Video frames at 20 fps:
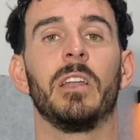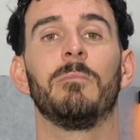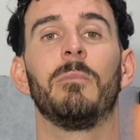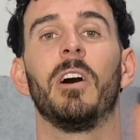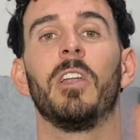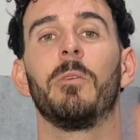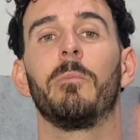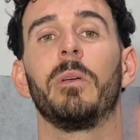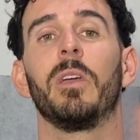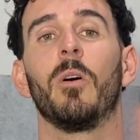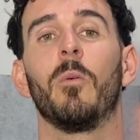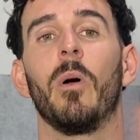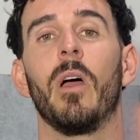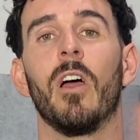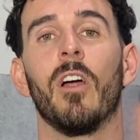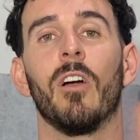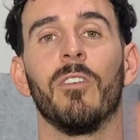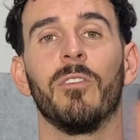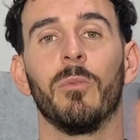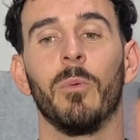He might not be
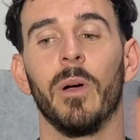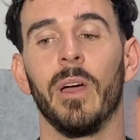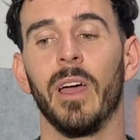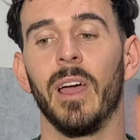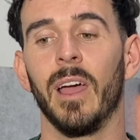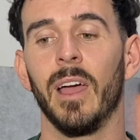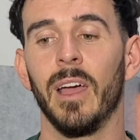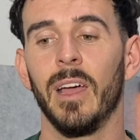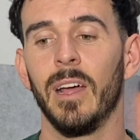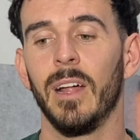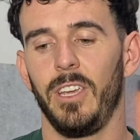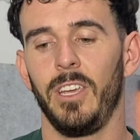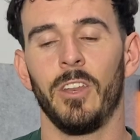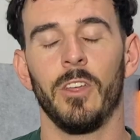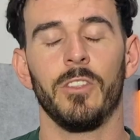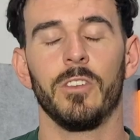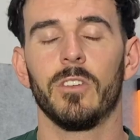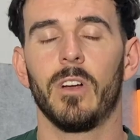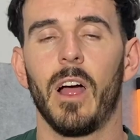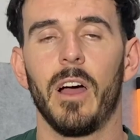aware of where,
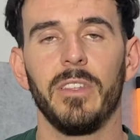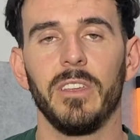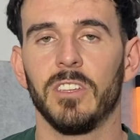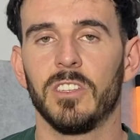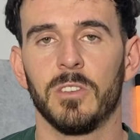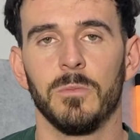there are these